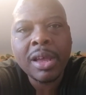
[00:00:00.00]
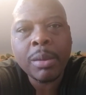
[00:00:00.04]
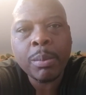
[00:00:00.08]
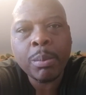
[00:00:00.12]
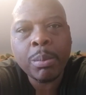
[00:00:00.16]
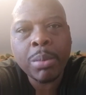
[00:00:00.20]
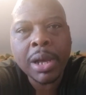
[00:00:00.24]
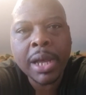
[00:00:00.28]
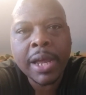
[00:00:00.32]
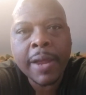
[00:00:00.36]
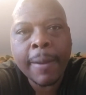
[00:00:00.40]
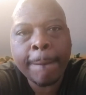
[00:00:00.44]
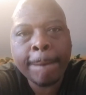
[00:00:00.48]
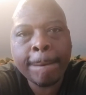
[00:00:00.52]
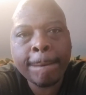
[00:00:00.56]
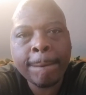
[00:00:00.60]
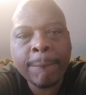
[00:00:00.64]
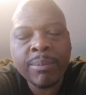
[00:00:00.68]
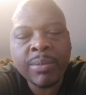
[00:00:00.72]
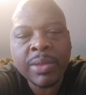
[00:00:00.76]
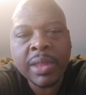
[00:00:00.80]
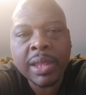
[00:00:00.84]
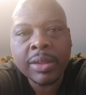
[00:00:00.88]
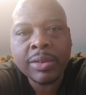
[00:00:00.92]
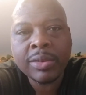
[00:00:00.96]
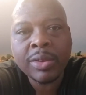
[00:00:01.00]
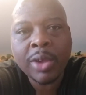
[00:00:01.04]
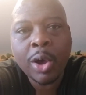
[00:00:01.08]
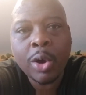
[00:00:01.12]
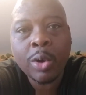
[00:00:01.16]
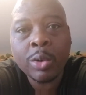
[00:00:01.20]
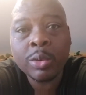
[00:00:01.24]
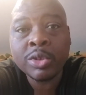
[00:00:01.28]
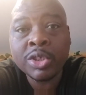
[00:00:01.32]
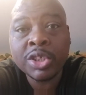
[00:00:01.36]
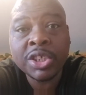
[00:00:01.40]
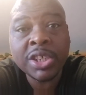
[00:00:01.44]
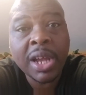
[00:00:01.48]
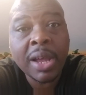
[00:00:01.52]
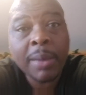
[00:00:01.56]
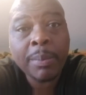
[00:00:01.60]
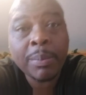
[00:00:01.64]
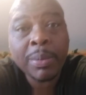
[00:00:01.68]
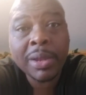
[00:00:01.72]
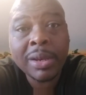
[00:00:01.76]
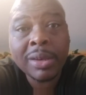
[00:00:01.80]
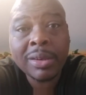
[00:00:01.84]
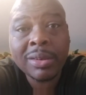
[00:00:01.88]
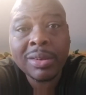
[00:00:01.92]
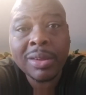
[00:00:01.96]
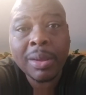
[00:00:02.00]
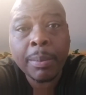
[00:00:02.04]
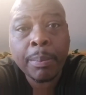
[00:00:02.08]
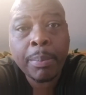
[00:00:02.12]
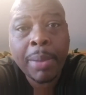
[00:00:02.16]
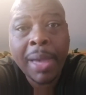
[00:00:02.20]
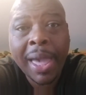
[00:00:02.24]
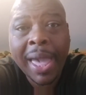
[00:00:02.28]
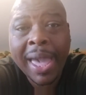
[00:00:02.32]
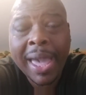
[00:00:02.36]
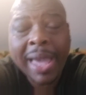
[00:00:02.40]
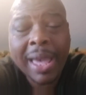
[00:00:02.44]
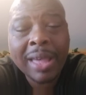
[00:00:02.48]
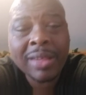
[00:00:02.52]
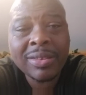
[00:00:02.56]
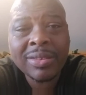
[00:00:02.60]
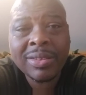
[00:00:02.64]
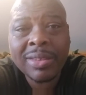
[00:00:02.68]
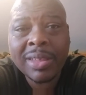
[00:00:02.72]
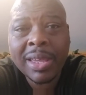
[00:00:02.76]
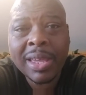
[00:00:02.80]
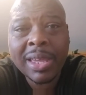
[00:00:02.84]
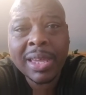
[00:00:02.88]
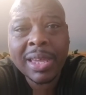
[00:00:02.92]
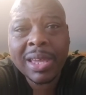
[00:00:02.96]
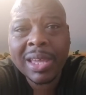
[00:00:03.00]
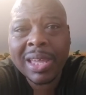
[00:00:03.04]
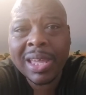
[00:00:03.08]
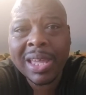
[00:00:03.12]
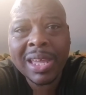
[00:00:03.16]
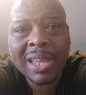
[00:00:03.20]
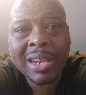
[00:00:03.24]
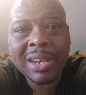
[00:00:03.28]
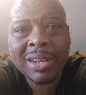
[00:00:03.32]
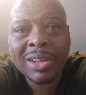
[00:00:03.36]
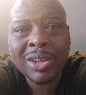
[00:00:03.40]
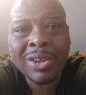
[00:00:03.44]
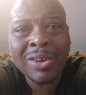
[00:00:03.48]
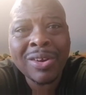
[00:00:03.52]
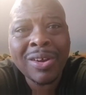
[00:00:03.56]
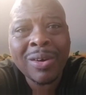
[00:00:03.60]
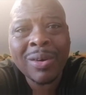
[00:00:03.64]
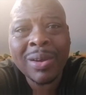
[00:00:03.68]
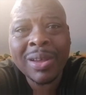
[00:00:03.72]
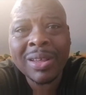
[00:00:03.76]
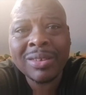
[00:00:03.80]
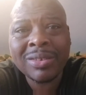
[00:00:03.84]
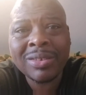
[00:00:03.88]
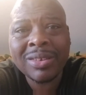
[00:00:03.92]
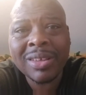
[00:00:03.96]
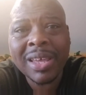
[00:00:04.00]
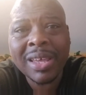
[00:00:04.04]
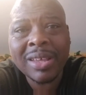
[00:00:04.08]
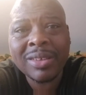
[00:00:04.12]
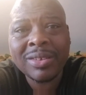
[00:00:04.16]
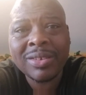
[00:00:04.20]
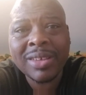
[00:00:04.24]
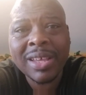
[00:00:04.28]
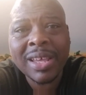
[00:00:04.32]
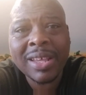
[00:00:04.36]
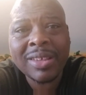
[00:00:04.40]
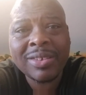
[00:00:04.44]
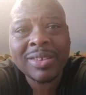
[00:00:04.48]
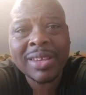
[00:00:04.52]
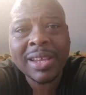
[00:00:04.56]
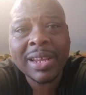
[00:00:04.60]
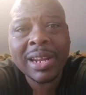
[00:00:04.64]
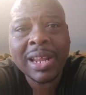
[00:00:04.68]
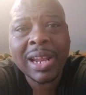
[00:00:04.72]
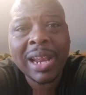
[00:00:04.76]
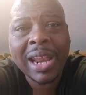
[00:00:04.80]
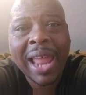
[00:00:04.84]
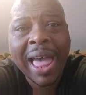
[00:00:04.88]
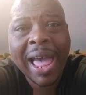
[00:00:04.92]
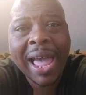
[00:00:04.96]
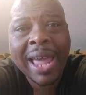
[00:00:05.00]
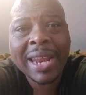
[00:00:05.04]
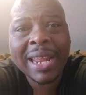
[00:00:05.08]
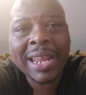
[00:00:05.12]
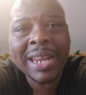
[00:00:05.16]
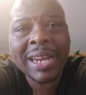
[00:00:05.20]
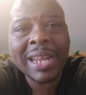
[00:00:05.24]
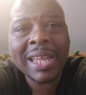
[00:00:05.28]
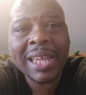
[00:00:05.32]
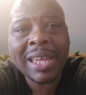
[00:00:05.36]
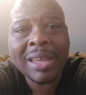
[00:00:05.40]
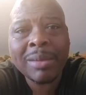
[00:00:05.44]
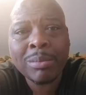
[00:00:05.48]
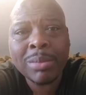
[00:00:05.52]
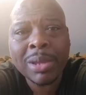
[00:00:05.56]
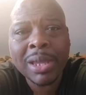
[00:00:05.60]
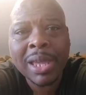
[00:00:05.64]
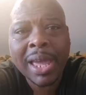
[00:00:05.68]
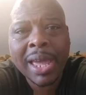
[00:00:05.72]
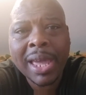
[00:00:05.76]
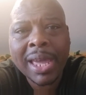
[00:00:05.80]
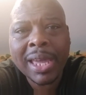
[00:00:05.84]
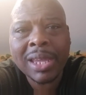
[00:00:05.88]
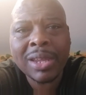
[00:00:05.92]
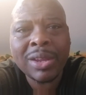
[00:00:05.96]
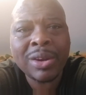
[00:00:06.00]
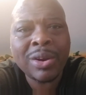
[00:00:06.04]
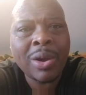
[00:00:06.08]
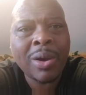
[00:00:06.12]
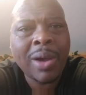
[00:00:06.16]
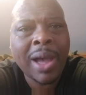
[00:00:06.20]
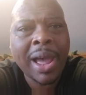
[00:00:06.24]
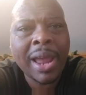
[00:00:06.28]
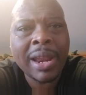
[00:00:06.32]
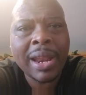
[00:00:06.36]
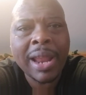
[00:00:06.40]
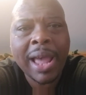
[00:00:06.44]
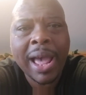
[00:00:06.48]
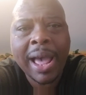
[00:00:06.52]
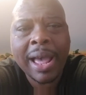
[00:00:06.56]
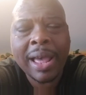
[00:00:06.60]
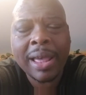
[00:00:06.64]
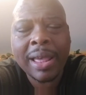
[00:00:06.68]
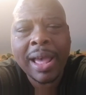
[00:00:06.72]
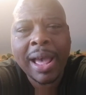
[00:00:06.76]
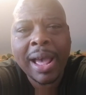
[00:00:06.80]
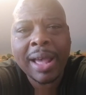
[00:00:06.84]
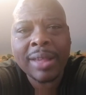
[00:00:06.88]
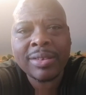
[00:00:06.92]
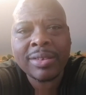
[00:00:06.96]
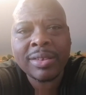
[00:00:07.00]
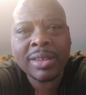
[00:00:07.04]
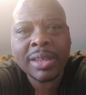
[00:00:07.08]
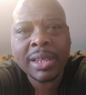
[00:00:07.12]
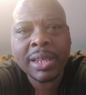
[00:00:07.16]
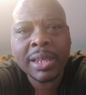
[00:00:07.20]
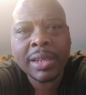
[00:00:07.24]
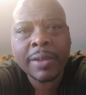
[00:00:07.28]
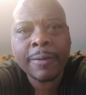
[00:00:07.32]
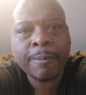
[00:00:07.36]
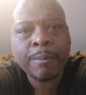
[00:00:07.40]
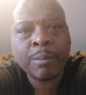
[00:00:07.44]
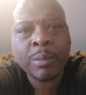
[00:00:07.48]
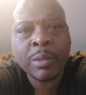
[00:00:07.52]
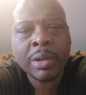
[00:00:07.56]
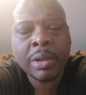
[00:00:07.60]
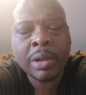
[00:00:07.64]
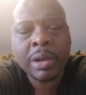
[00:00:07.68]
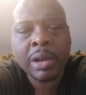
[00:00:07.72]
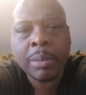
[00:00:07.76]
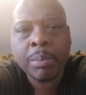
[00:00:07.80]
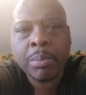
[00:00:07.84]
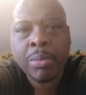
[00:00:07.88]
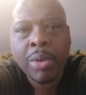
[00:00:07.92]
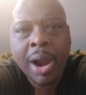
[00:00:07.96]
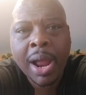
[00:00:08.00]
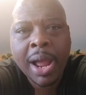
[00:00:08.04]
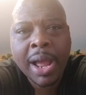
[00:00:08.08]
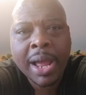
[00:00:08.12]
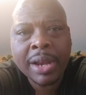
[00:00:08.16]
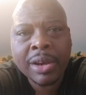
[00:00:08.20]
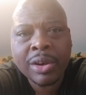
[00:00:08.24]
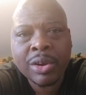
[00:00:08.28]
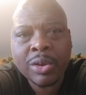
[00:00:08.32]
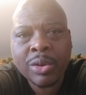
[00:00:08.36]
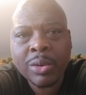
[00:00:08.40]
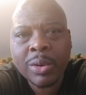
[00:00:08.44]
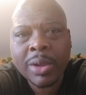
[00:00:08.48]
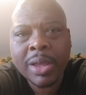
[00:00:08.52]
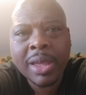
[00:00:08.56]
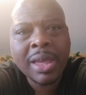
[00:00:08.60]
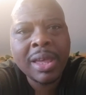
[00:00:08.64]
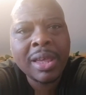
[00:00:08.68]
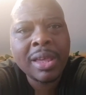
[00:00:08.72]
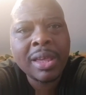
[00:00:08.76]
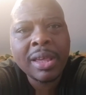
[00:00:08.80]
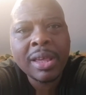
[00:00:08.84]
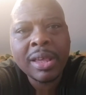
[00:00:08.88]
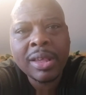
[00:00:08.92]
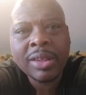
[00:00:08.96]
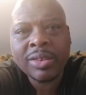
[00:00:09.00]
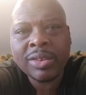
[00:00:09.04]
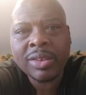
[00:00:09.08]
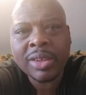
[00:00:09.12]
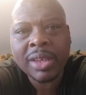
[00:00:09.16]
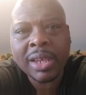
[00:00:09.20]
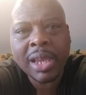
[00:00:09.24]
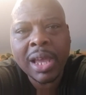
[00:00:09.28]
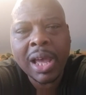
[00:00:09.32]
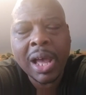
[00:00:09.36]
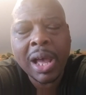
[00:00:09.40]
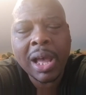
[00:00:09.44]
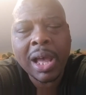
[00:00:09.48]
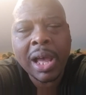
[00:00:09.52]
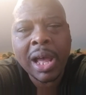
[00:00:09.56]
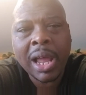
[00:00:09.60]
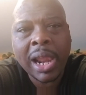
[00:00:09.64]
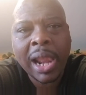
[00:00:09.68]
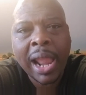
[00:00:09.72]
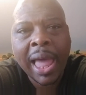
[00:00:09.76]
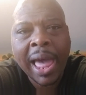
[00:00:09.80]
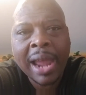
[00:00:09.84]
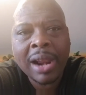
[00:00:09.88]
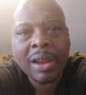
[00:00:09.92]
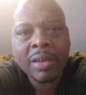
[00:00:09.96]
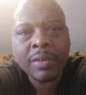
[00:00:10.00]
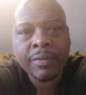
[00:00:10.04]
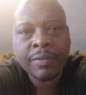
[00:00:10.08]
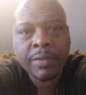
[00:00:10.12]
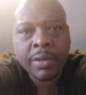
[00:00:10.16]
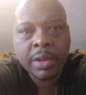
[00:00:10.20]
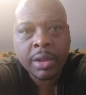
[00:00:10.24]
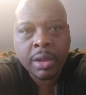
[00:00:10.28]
But this whole jumping to pass thing, and you know, it's seen a lot in the NBA. You know, I see LeBron do it, see a lot of